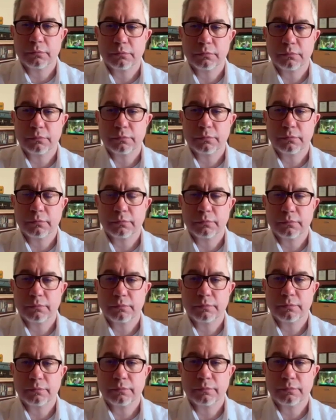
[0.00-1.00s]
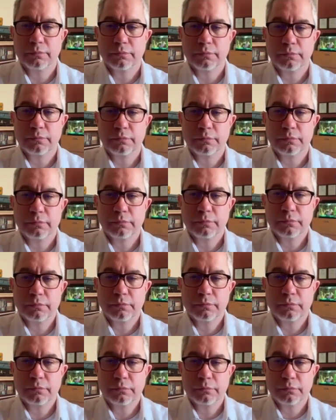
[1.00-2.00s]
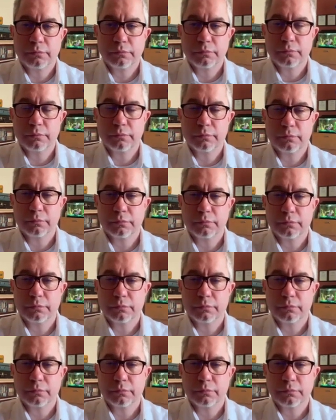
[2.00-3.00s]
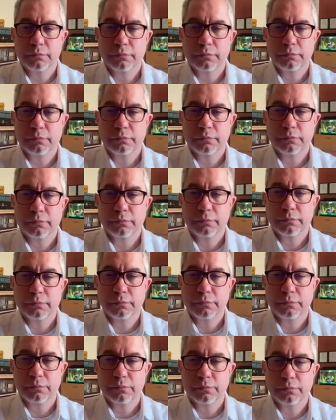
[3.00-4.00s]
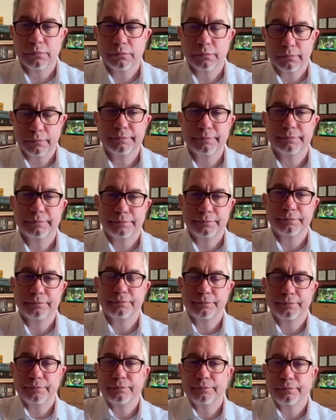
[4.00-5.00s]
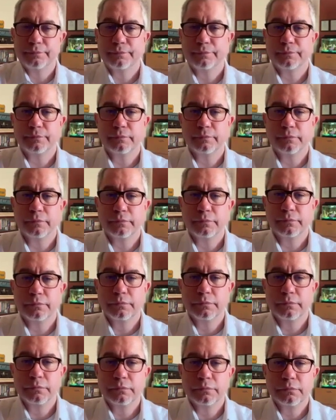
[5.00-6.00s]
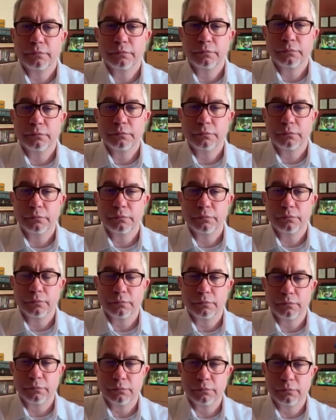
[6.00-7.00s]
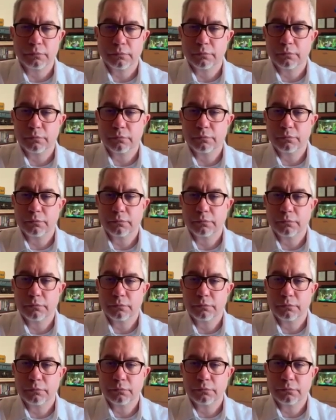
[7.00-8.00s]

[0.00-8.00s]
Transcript: The person shown says nothing.